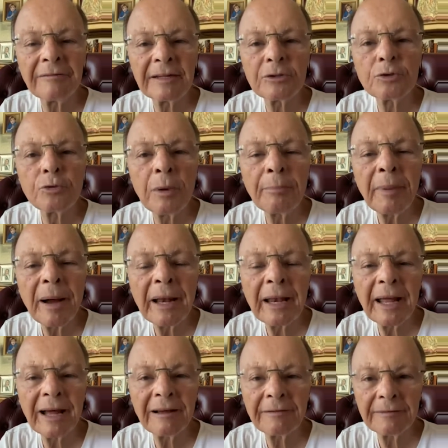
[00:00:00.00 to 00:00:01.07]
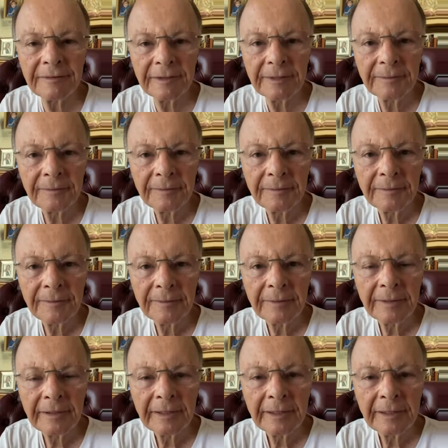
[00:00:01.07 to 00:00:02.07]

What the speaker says: He used the word of God.